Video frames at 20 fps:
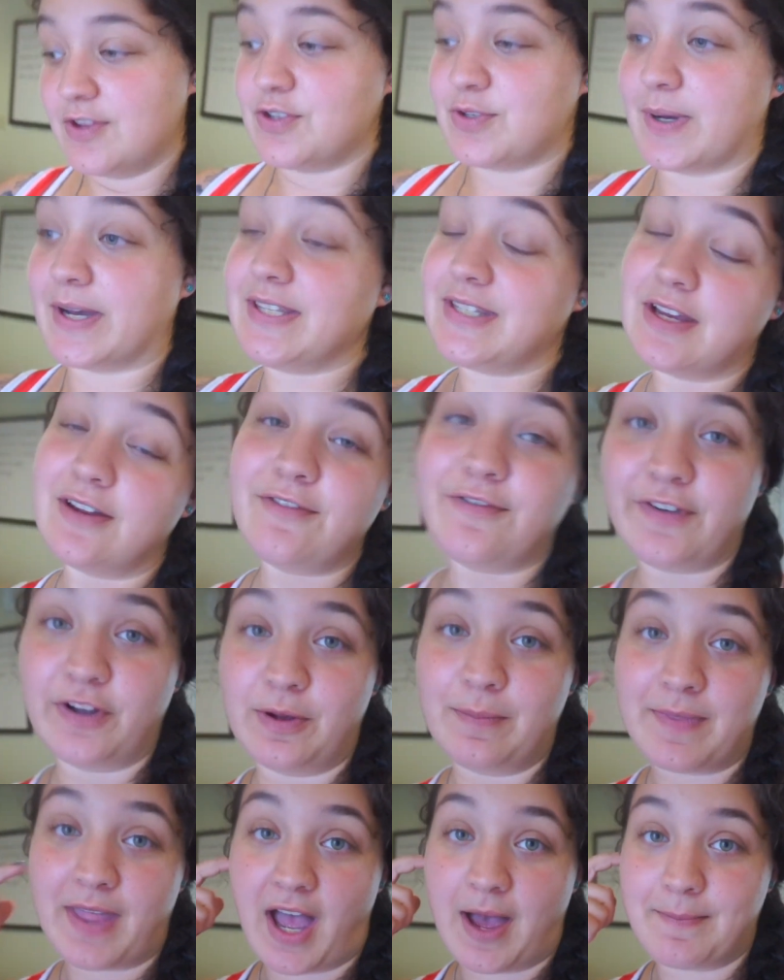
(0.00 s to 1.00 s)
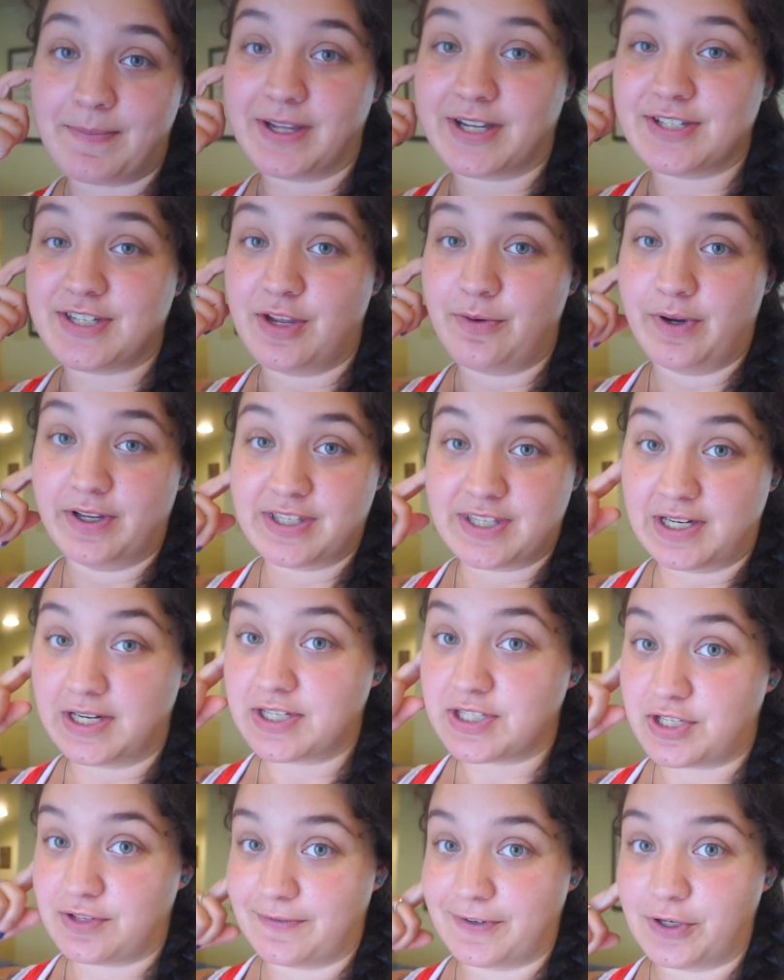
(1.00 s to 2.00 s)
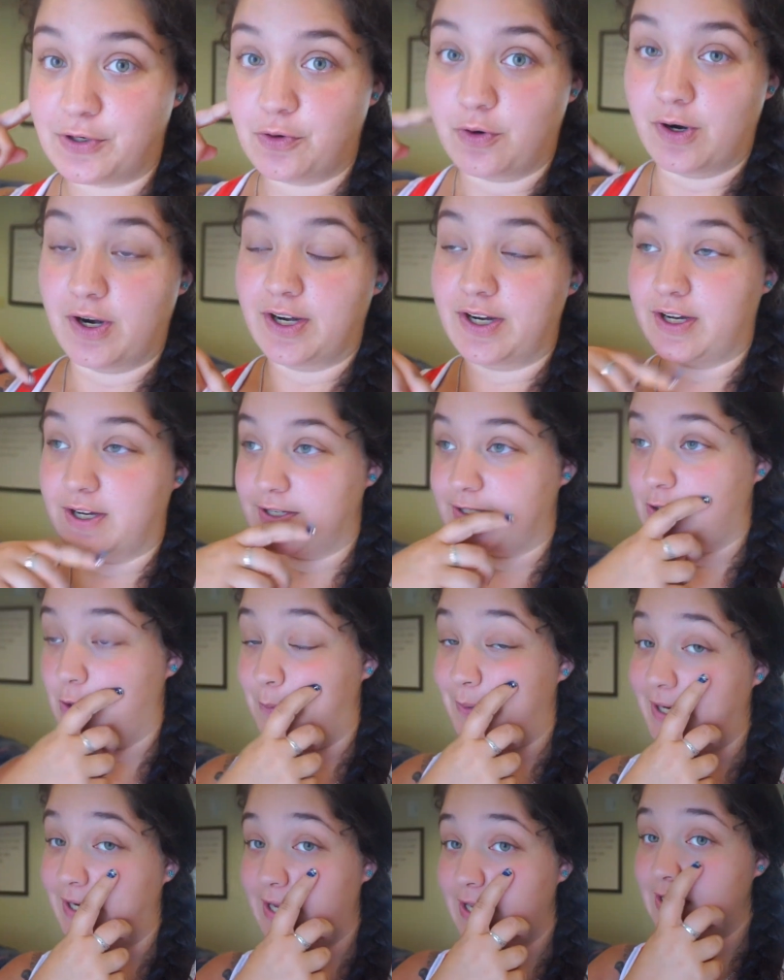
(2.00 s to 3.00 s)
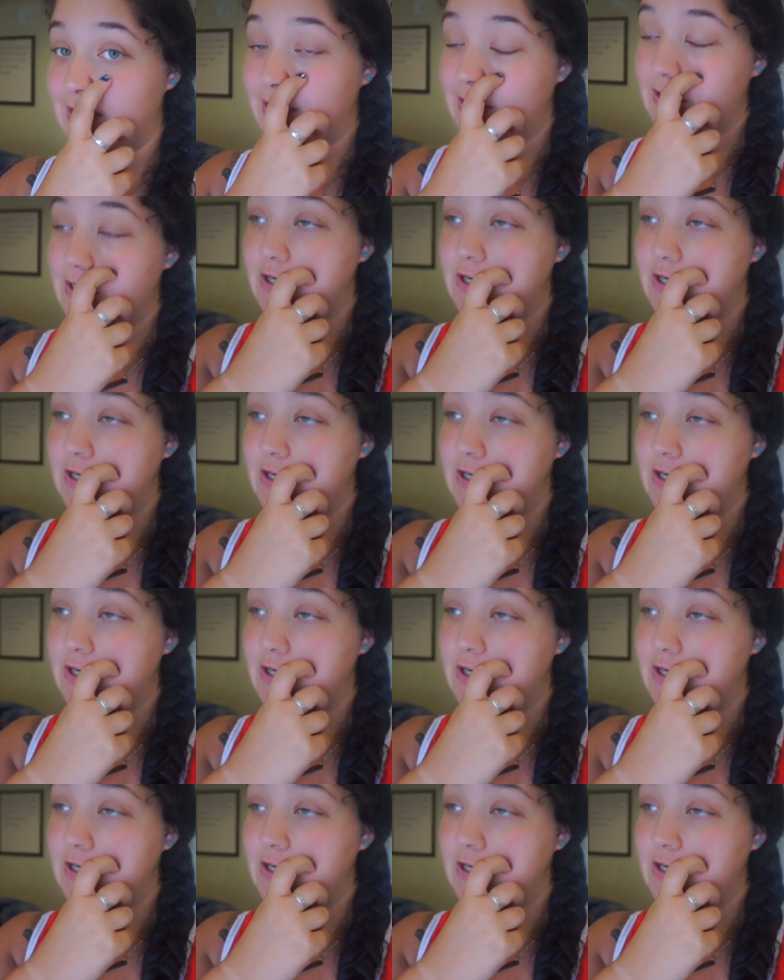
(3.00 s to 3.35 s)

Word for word: So I did film that because he wanted us to record us opening it.